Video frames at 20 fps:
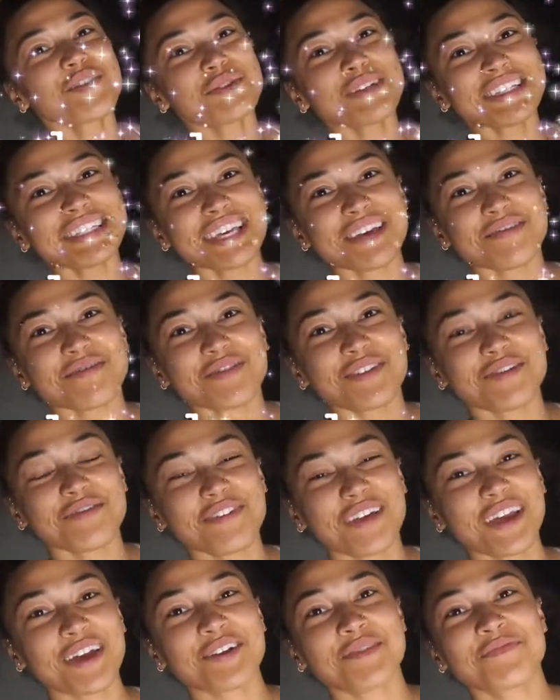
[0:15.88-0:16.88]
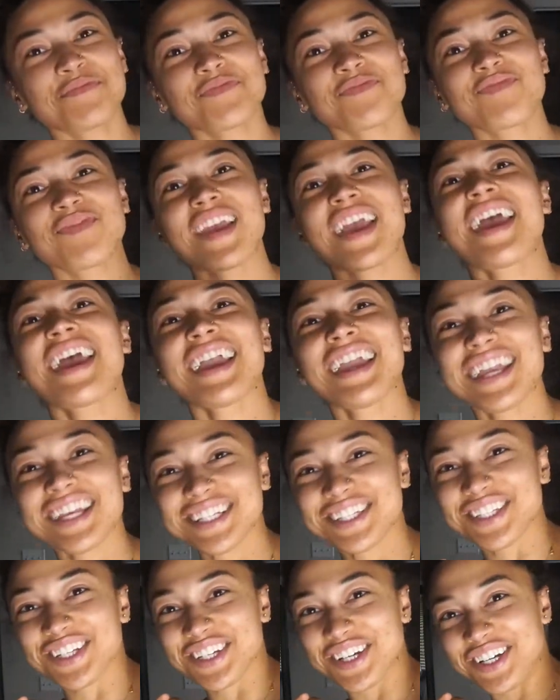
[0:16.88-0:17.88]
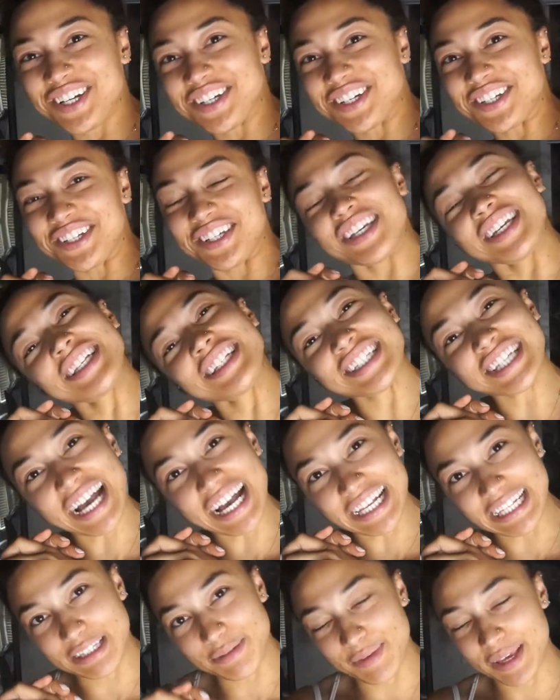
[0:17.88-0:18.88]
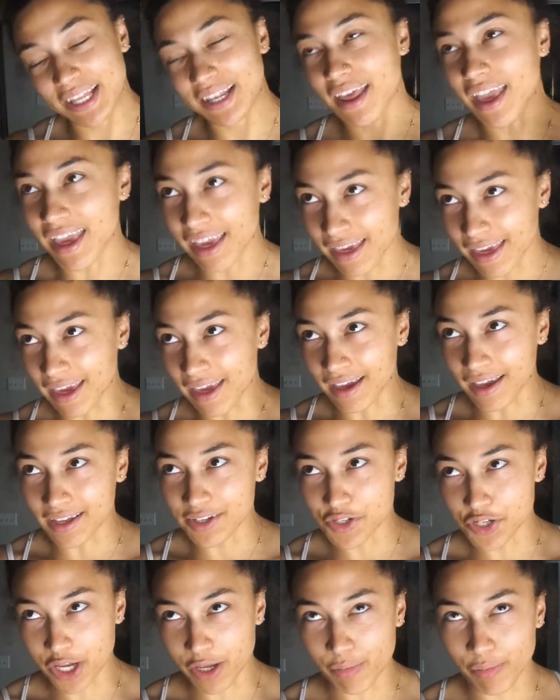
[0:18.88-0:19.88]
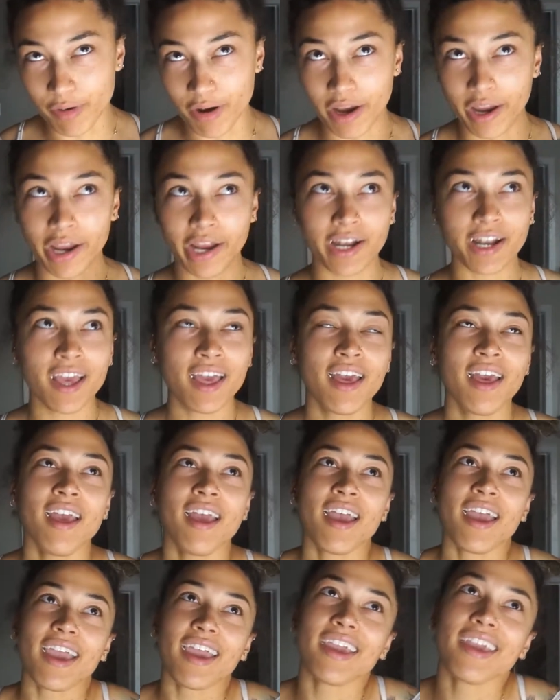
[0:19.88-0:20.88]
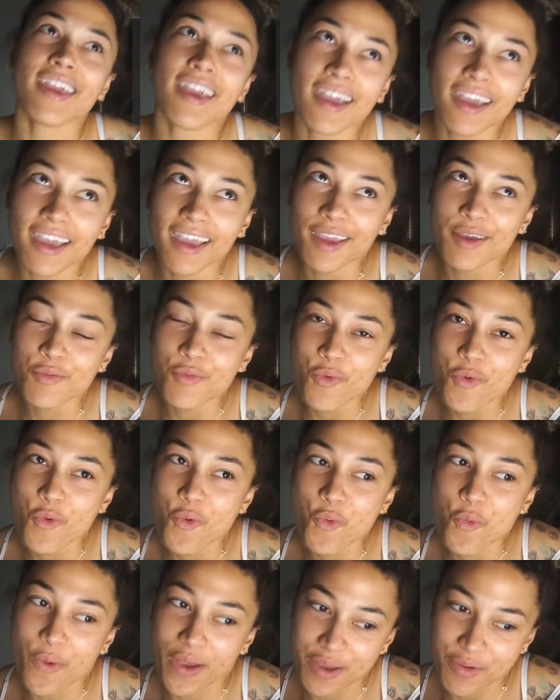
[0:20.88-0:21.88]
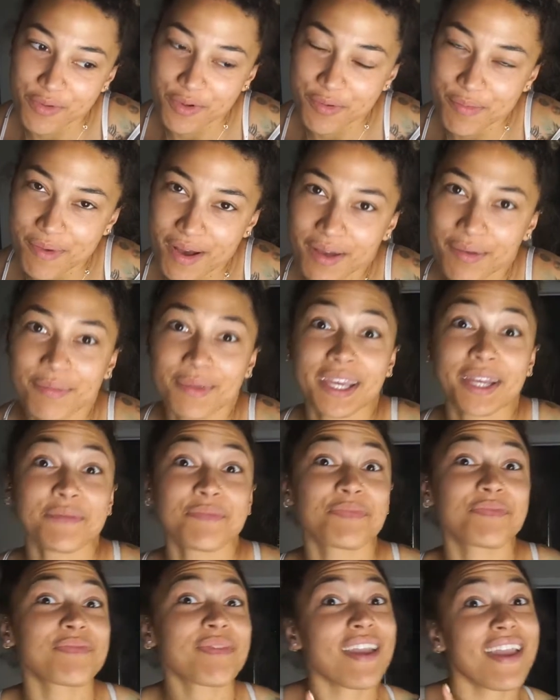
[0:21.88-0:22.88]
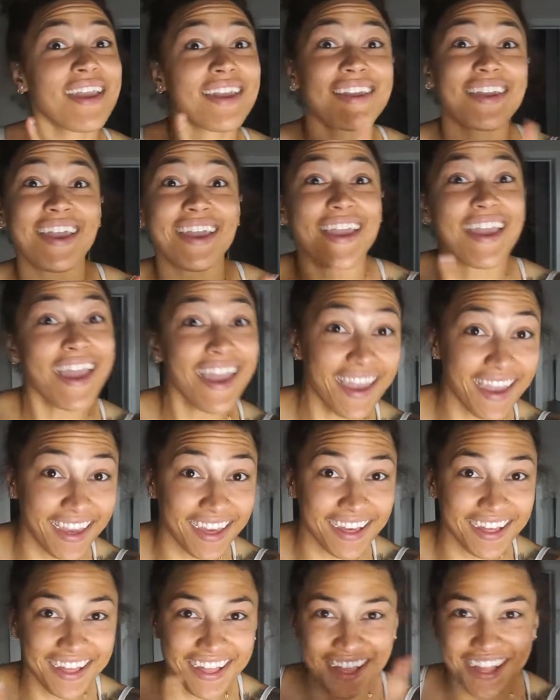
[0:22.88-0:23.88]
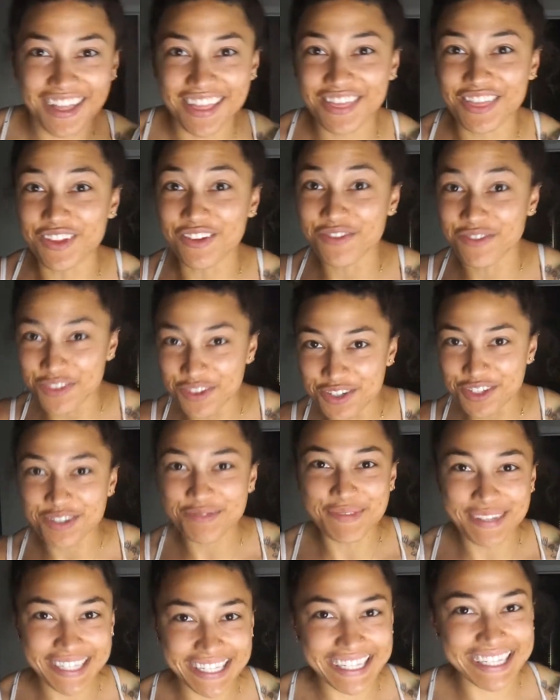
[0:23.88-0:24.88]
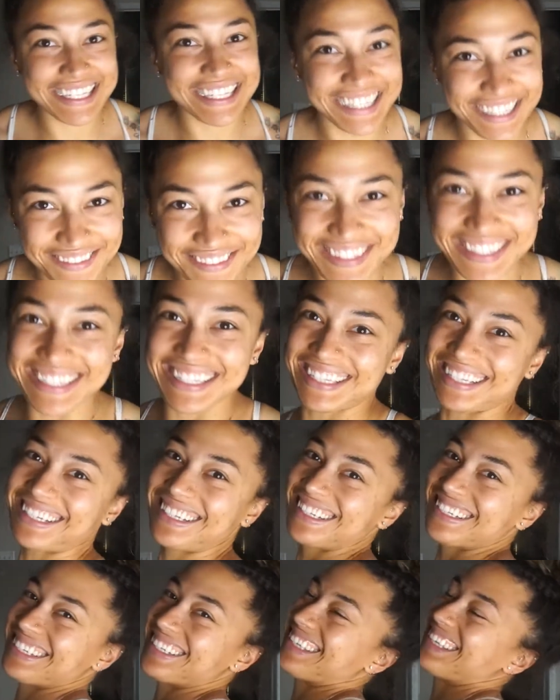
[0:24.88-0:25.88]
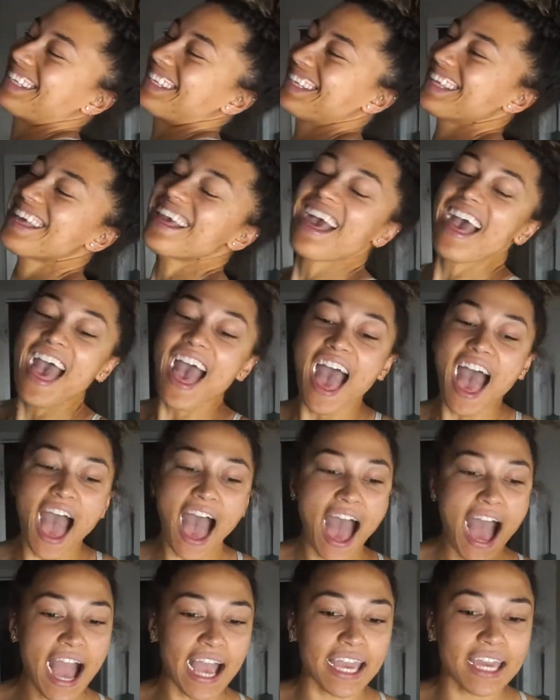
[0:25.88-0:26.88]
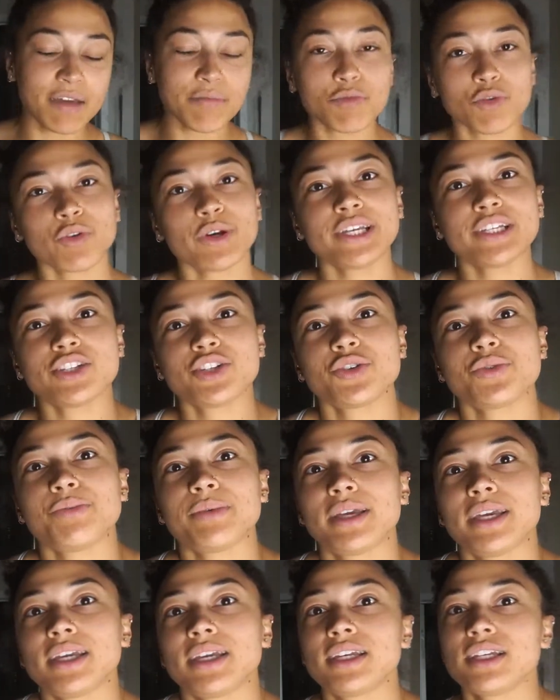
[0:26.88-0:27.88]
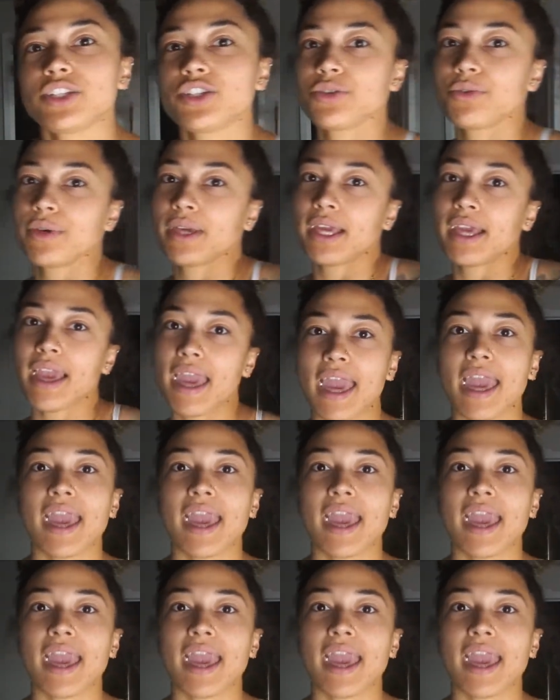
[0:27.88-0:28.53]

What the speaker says: What's up, Fit Fam? It's your girl, Jasmine, aka J Brain, aka Weight Room Mommy, aka the future Mrs. Stevenson. I am going to be doing